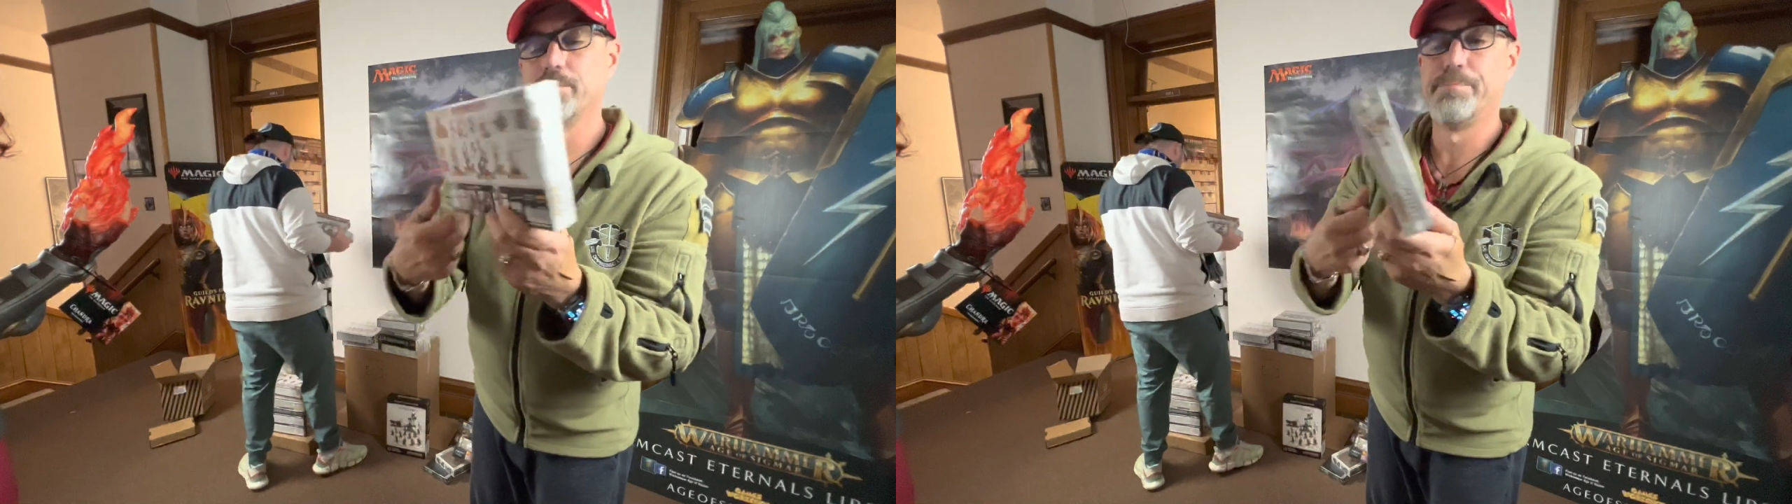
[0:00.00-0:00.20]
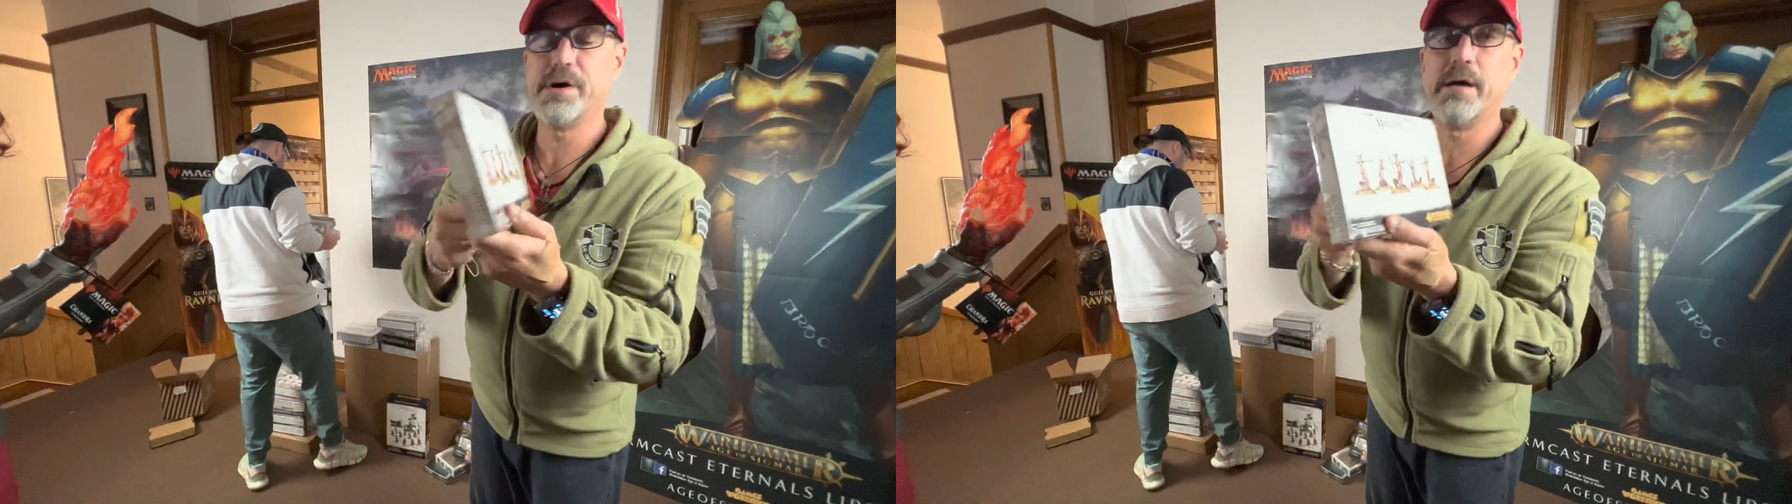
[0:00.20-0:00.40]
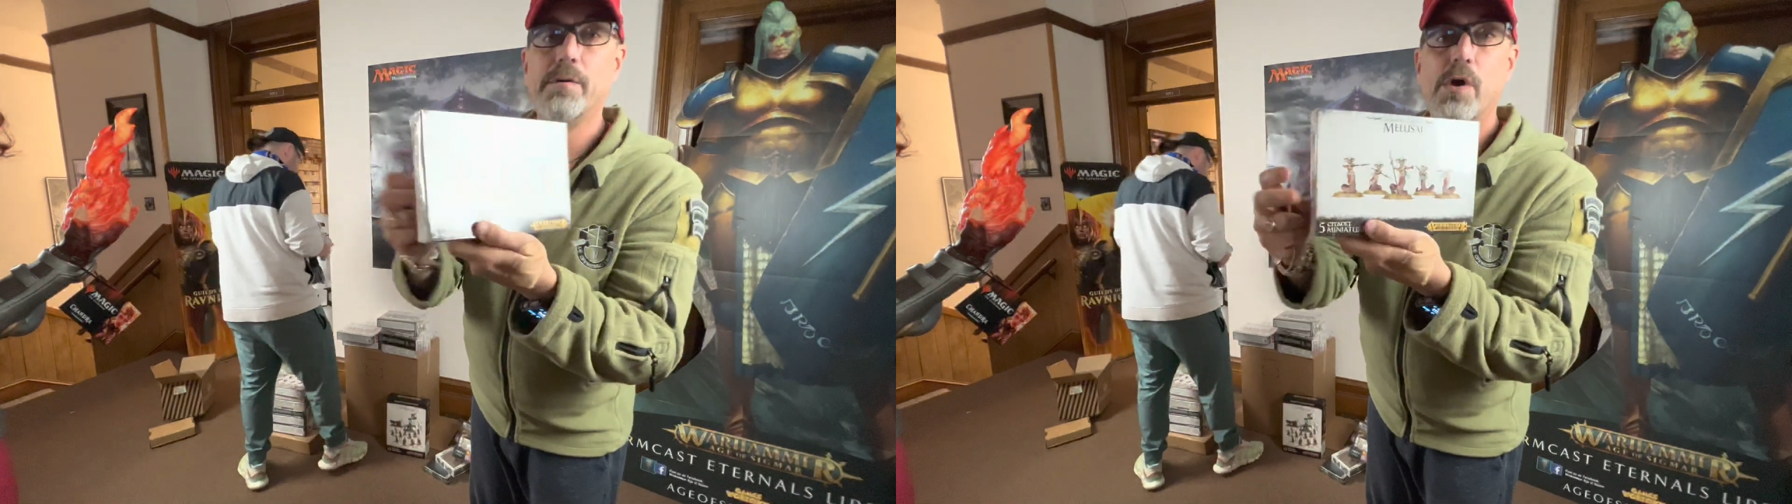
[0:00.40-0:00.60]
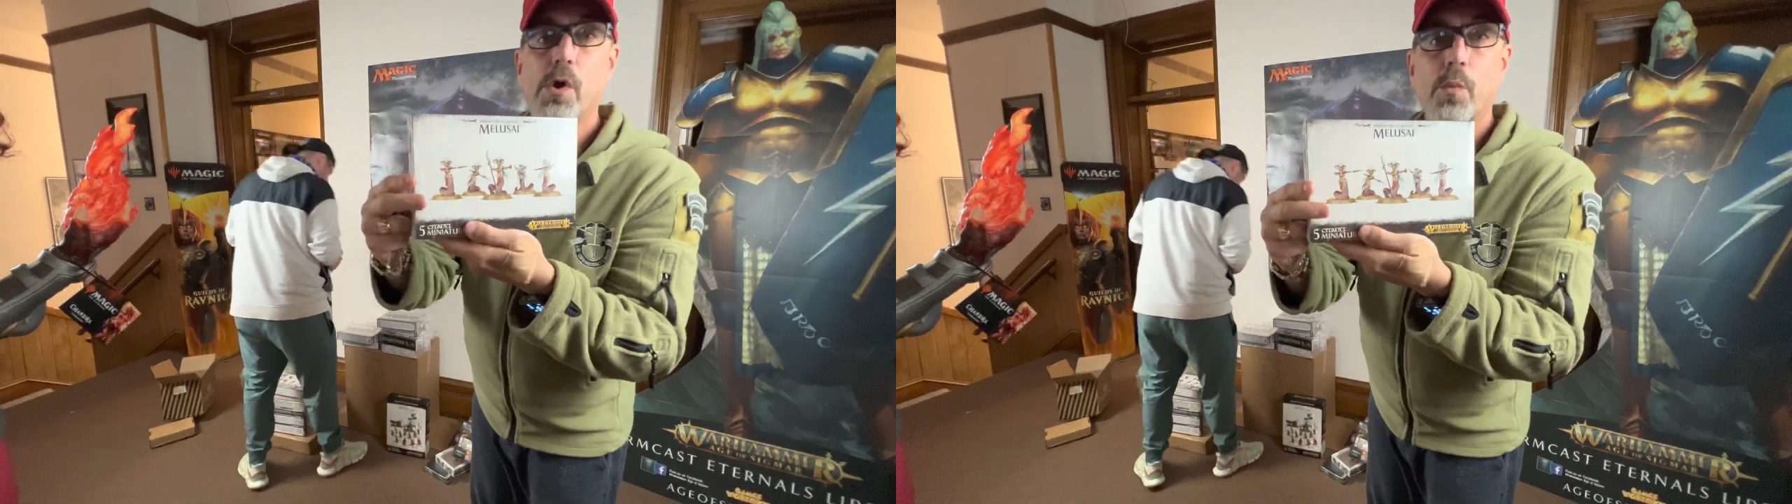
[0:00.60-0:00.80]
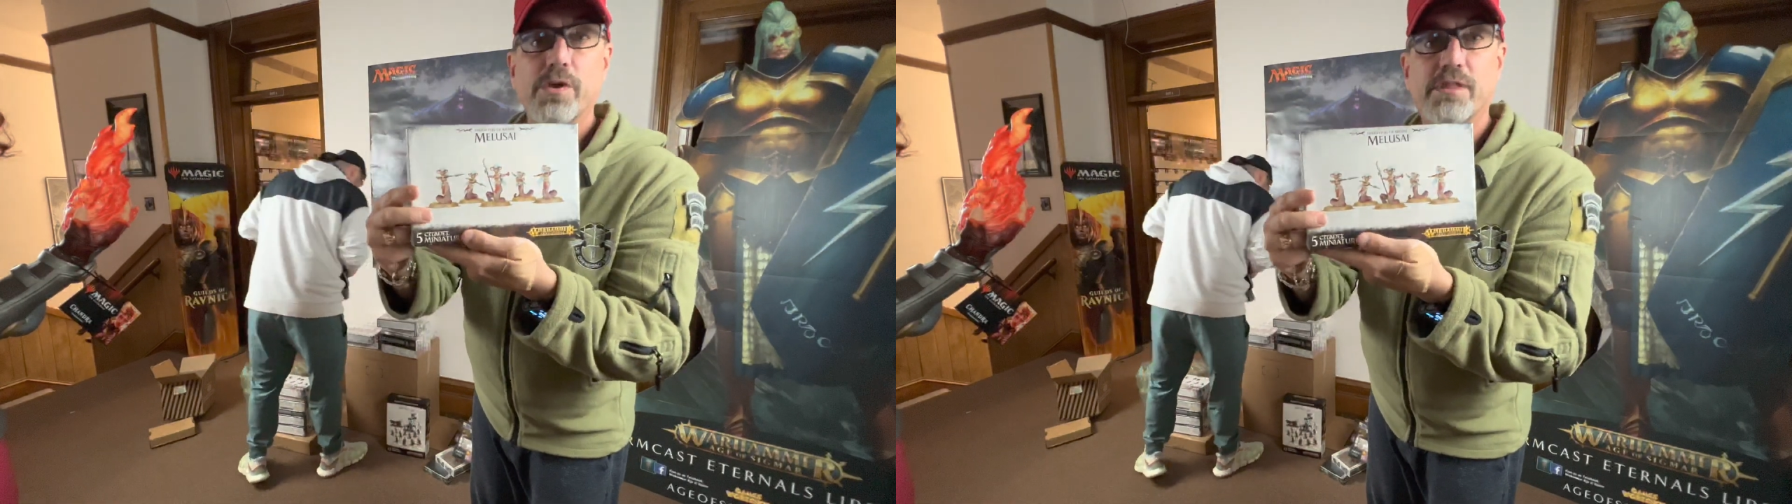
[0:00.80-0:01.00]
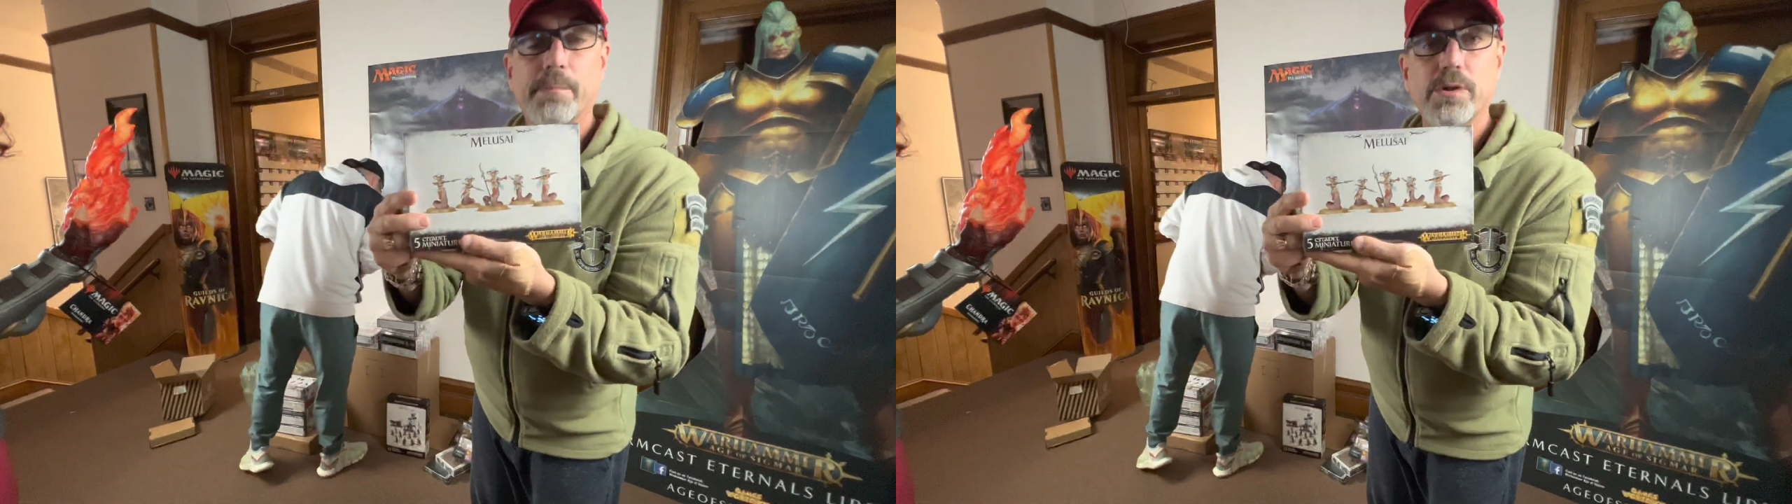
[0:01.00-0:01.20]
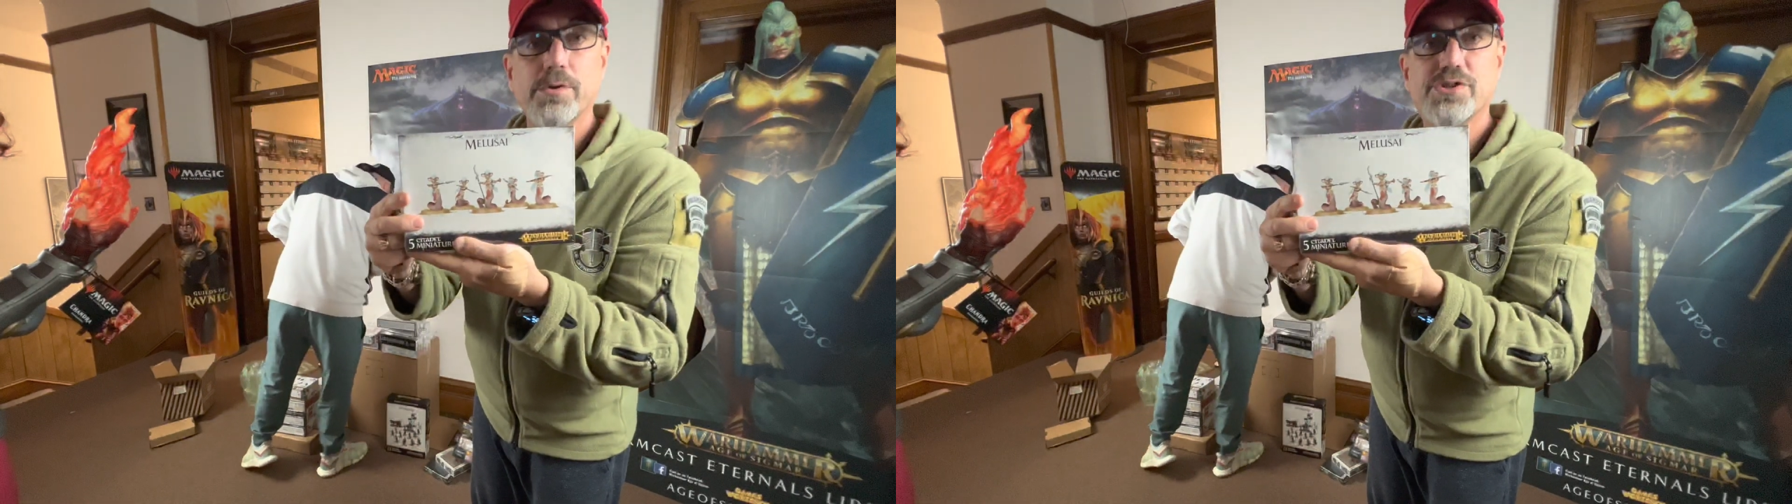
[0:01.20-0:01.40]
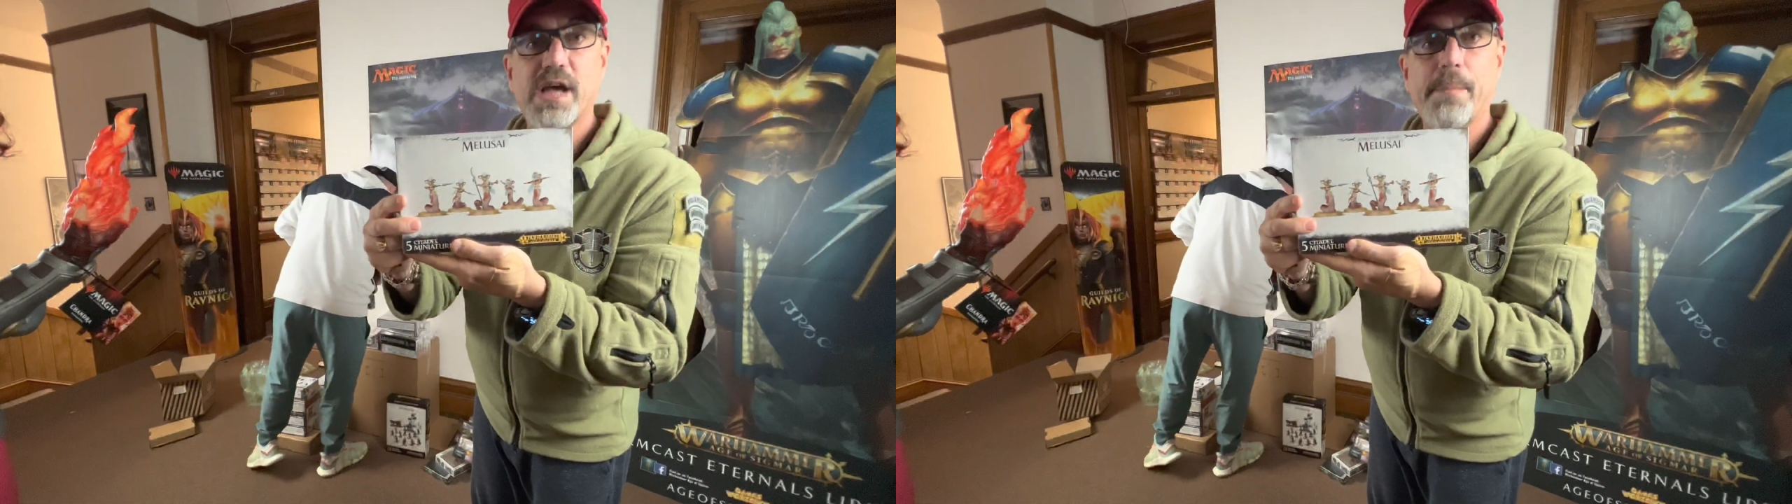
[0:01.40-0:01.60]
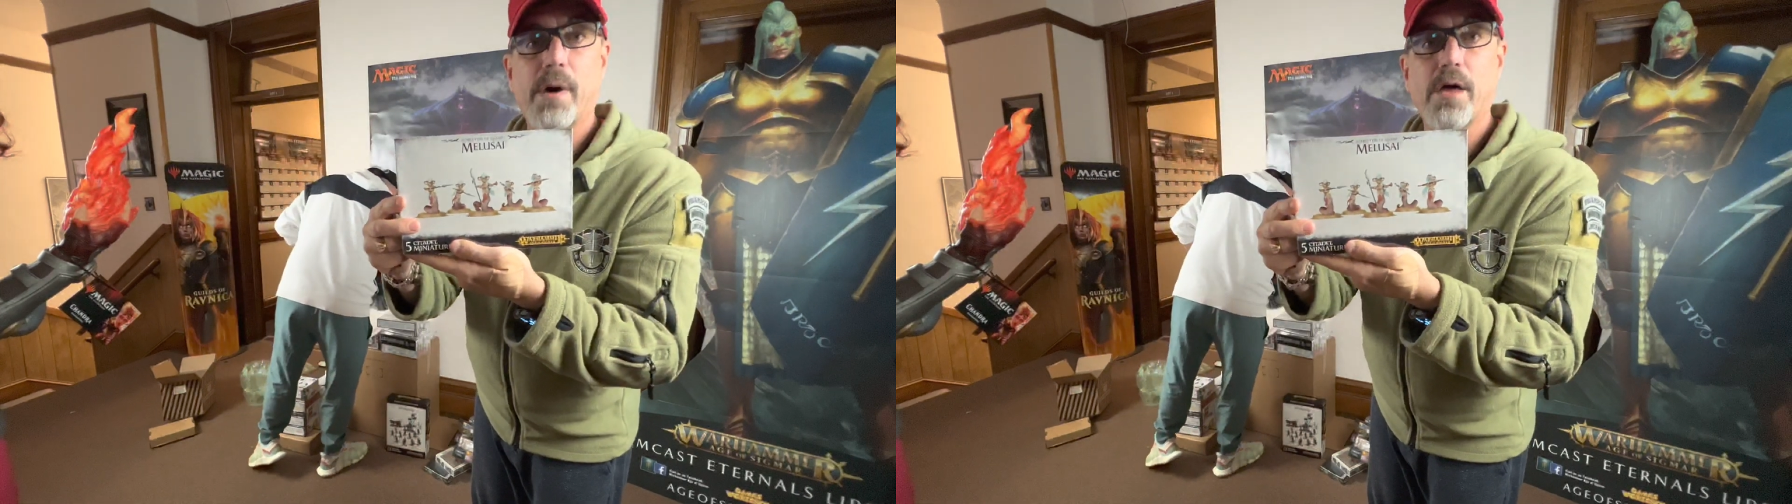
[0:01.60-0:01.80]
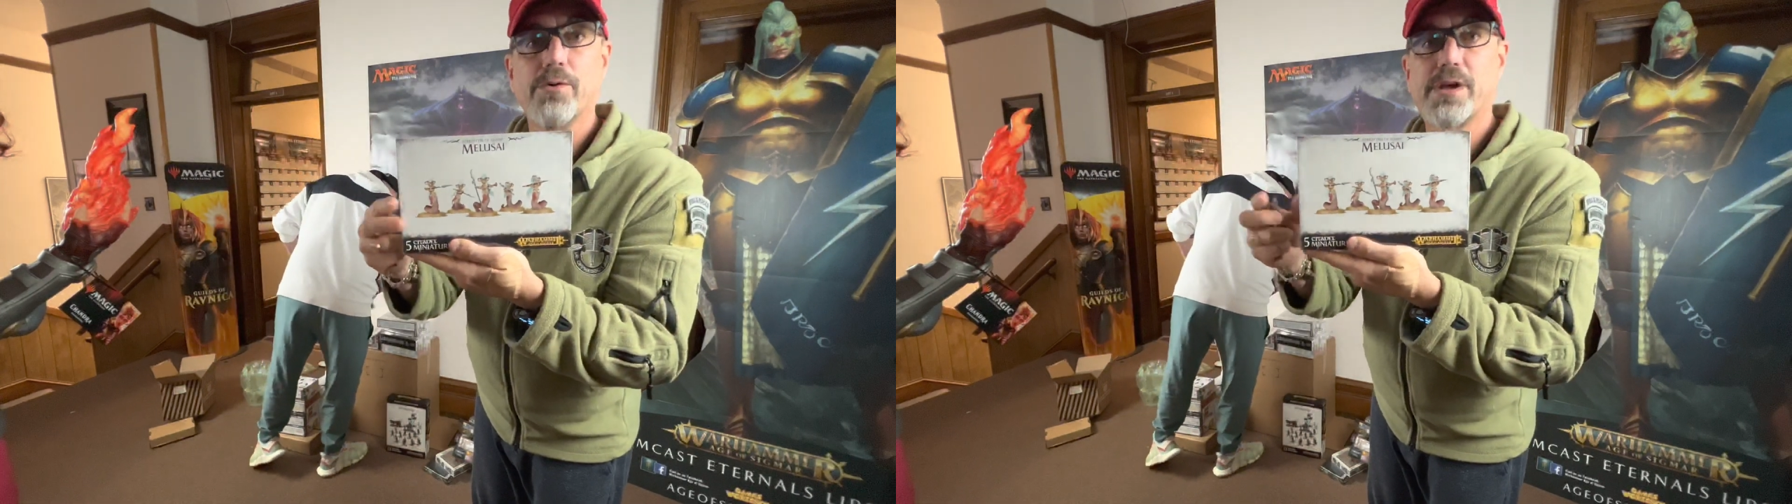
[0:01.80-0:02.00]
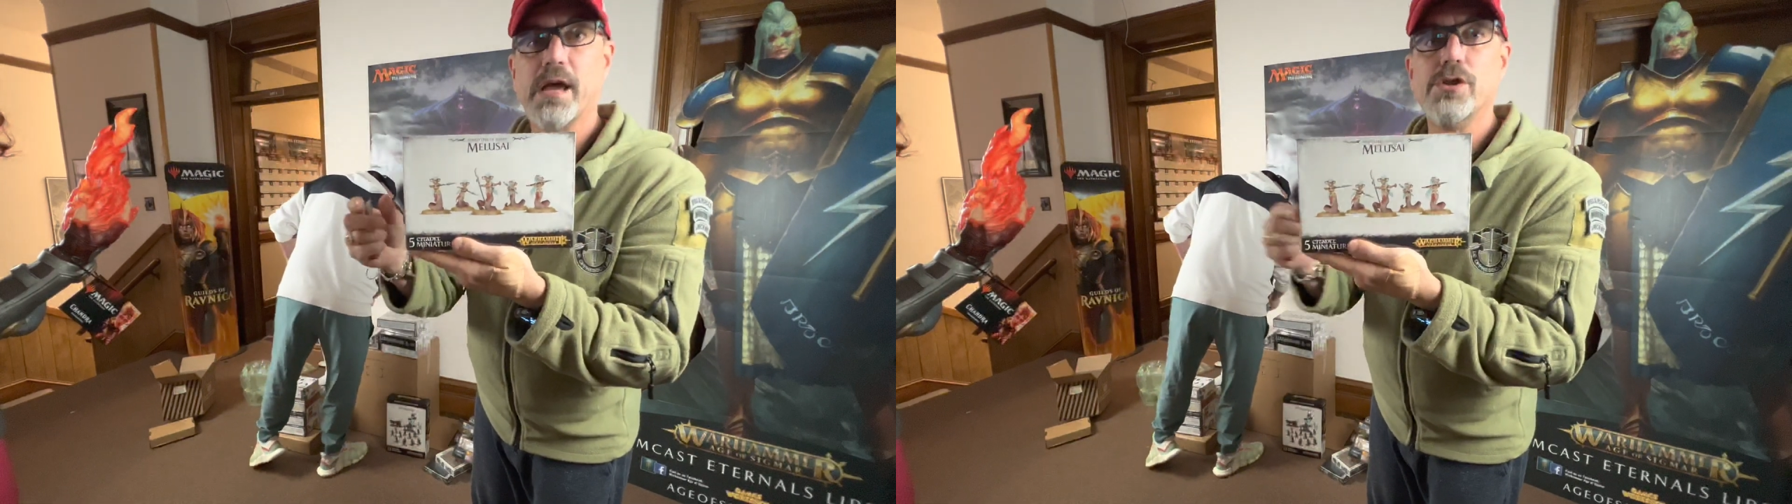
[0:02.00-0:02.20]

but with the Melusai model kit,